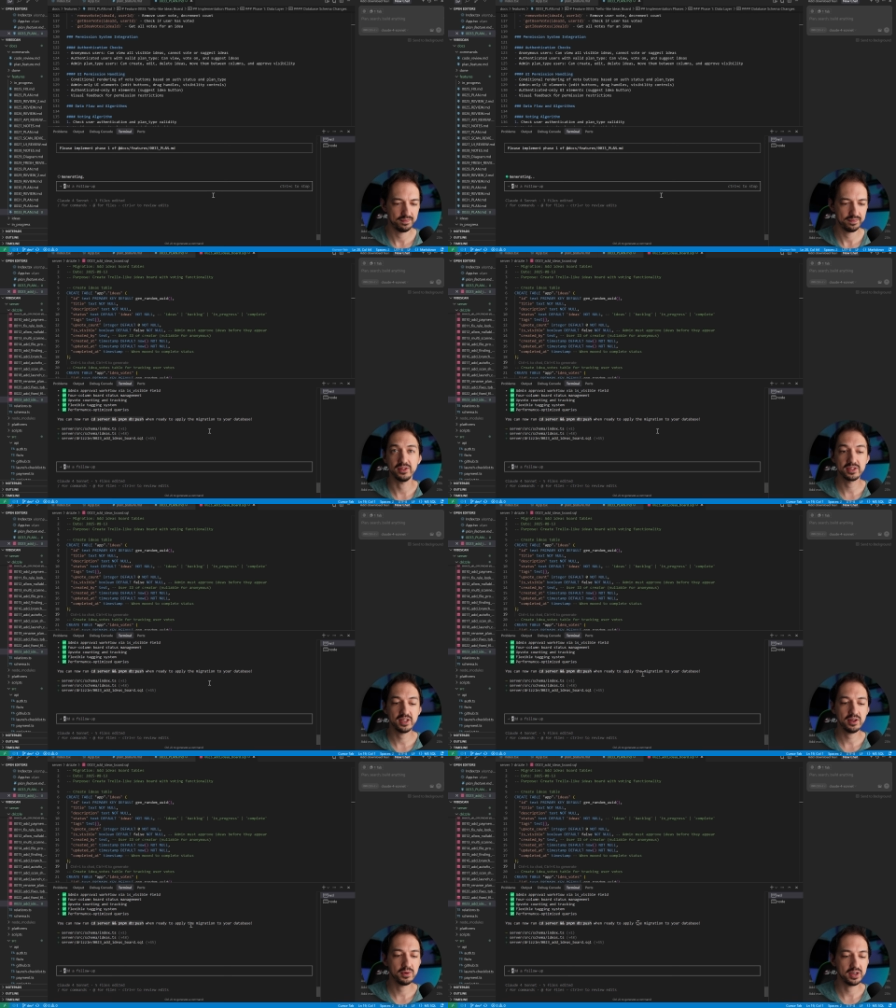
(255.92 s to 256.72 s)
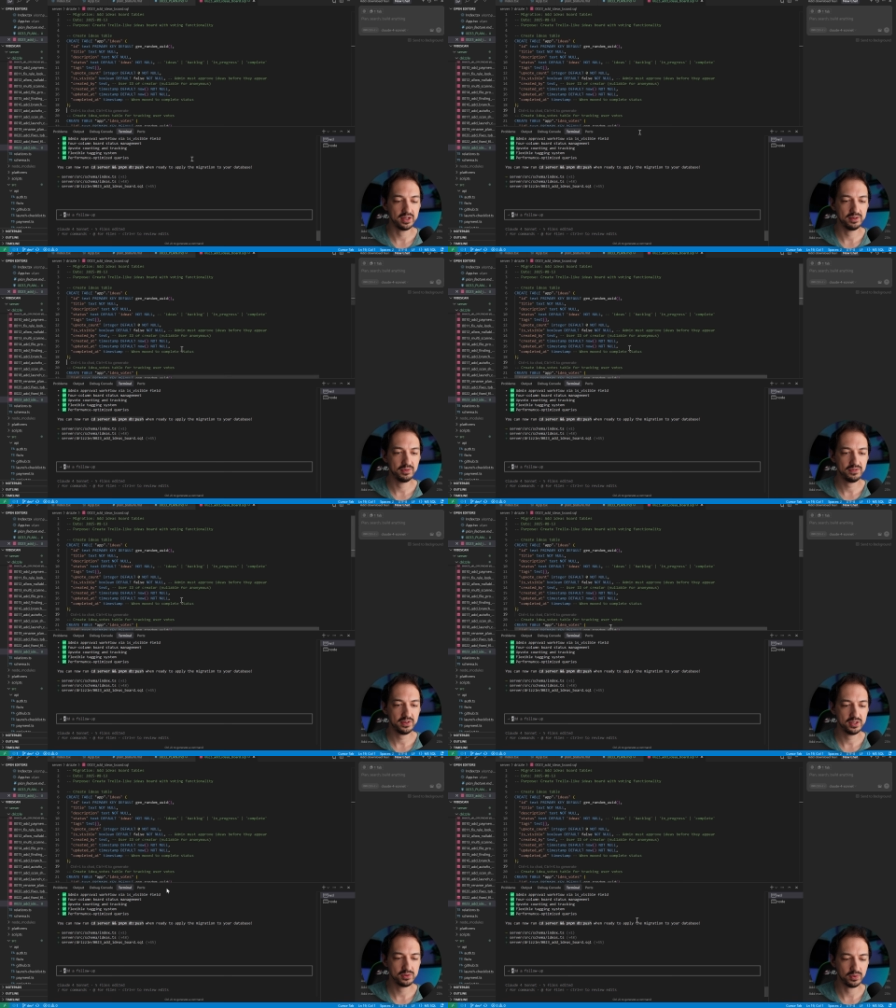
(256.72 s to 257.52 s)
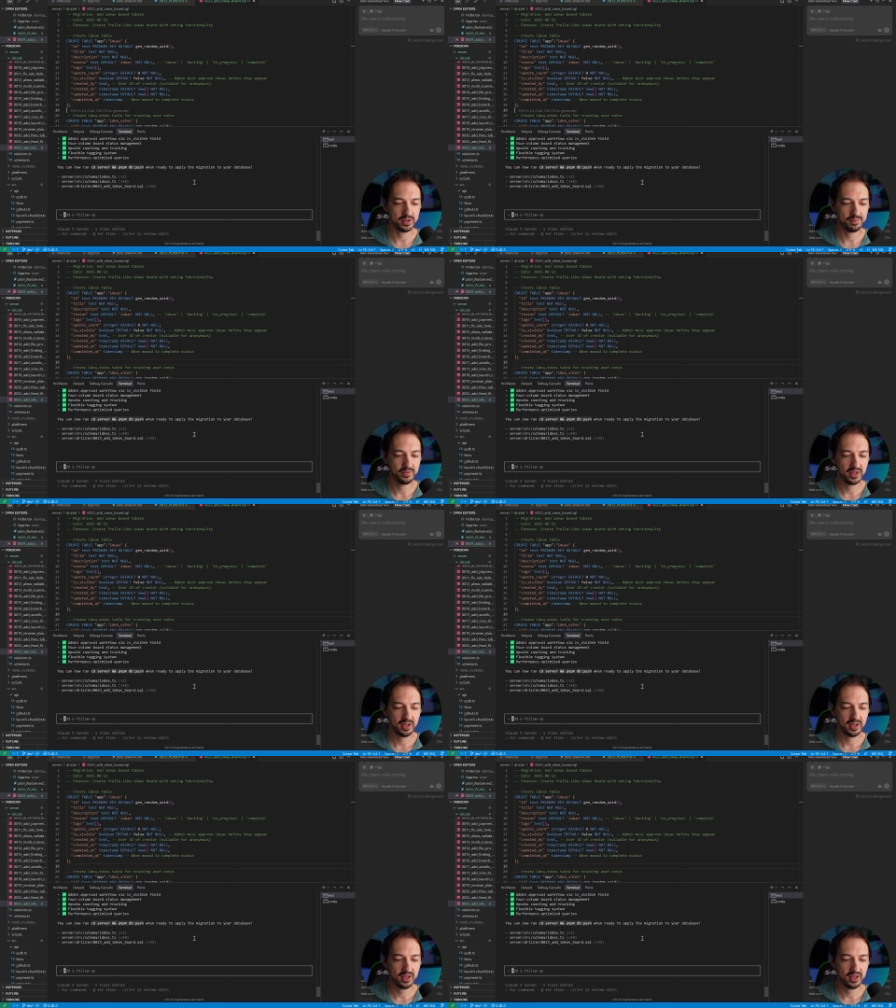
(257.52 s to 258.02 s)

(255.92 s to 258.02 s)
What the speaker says: It looks like we're done with phase 1.